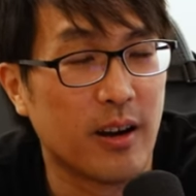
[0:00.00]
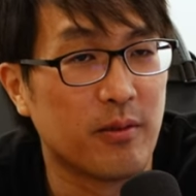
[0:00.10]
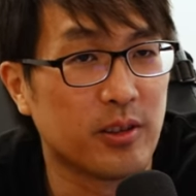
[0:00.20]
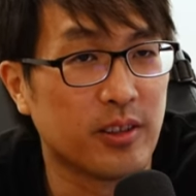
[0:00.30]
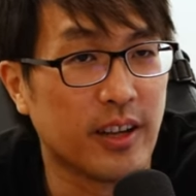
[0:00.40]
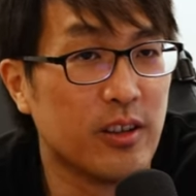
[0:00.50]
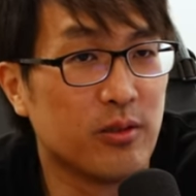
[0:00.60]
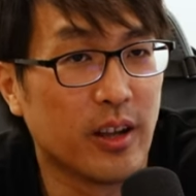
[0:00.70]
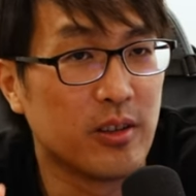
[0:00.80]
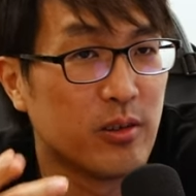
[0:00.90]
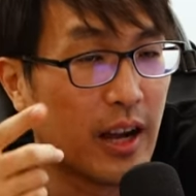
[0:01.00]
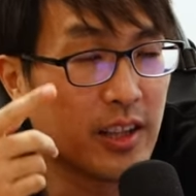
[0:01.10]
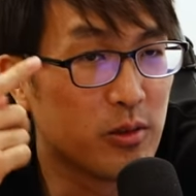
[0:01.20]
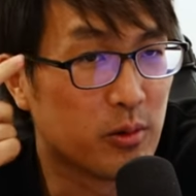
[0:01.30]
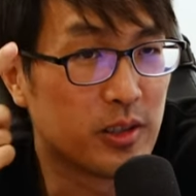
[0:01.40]
everything, and you and you. I
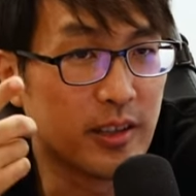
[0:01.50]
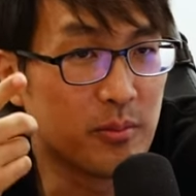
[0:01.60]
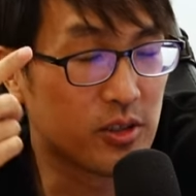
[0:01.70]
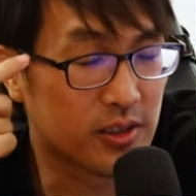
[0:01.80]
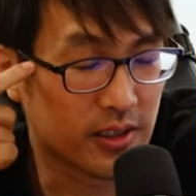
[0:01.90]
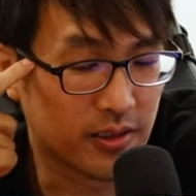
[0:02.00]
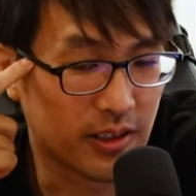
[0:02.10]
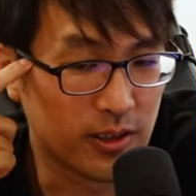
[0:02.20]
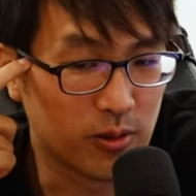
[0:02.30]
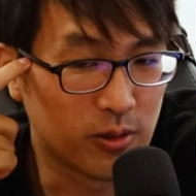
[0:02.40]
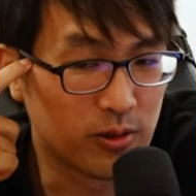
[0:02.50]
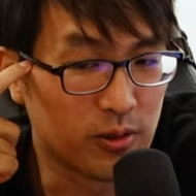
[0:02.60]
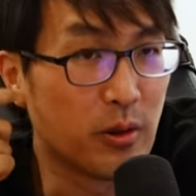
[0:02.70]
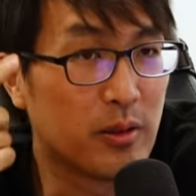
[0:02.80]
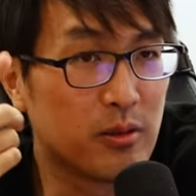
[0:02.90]
think you were telling me just now that you could
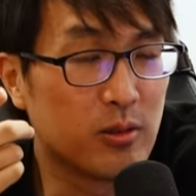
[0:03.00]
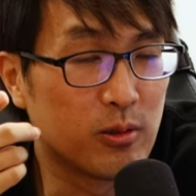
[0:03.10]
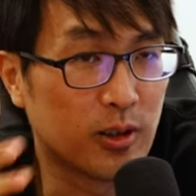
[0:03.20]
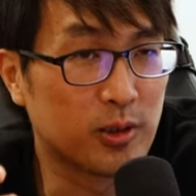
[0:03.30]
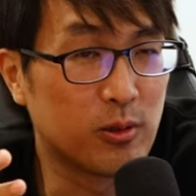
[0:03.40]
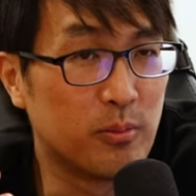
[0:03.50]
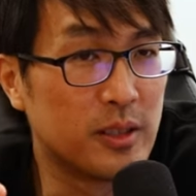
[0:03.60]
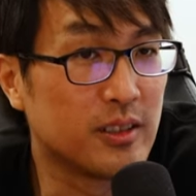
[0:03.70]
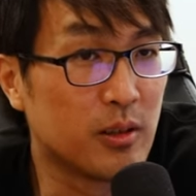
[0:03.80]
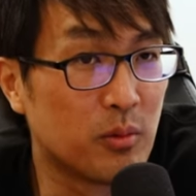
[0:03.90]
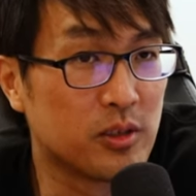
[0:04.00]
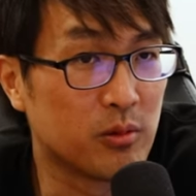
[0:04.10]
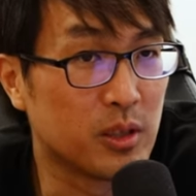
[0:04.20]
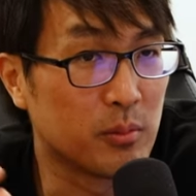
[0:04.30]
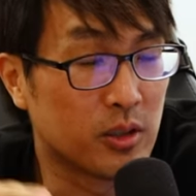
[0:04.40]
you went to Costco basically once
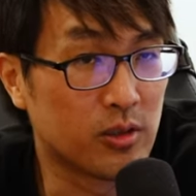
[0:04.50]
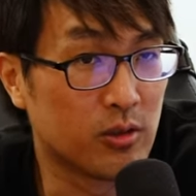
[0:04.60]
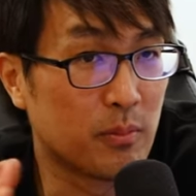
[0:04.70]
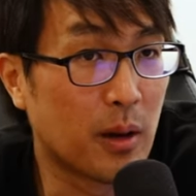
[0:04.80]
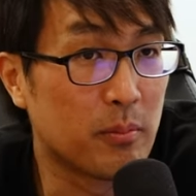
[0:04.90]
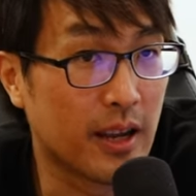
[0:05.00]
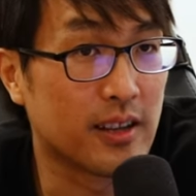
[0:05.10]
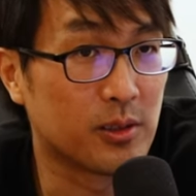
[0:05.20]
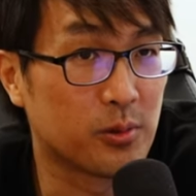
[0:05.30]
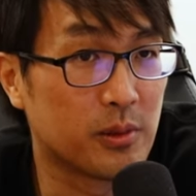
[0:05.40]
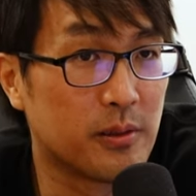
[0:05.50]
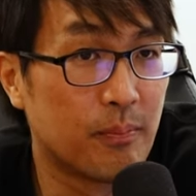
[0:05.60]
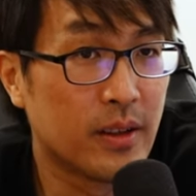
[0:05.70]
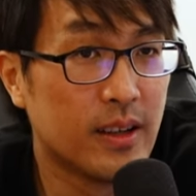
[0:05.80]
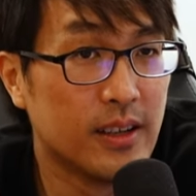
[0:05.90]
a week because you could pump gas as well.
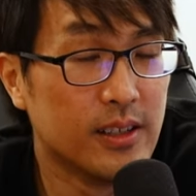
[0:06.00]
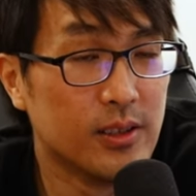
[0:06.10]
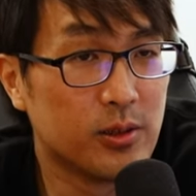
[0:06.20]
Yes. Yeah.